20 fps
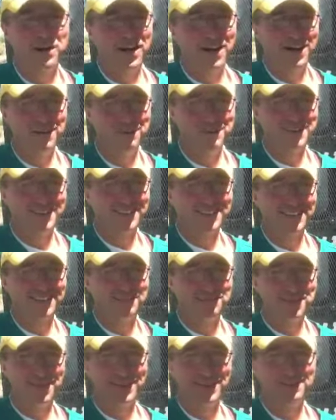Bob is
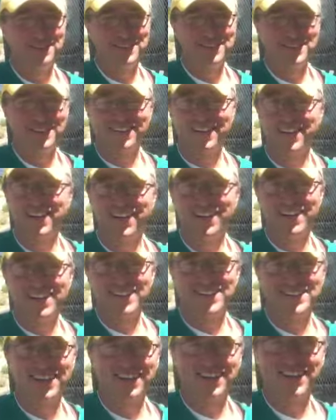Bob is
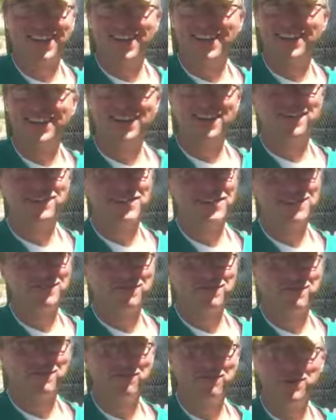hilarious. I, I love his
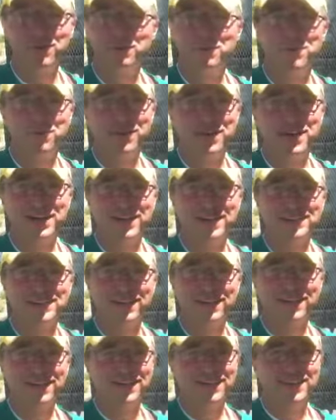viewpoint. He's a
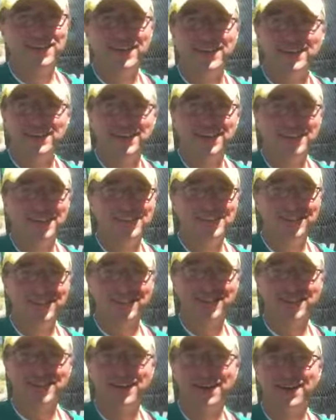he's
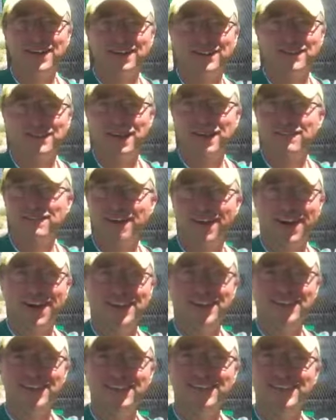a, a grunt
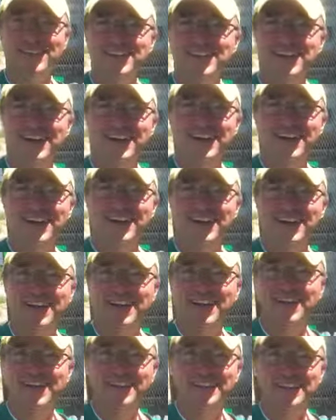rider and uh,
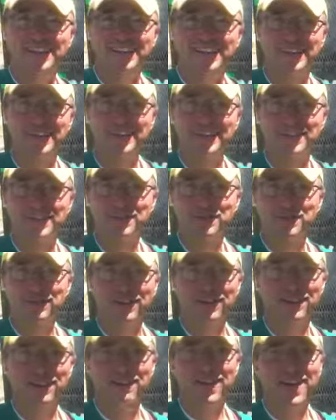and uh, a
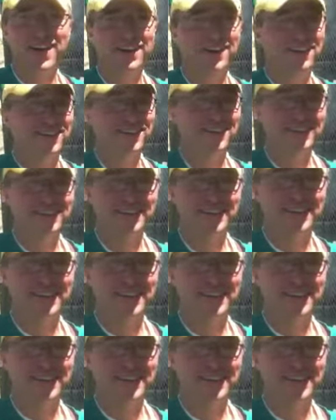guerrilla rider,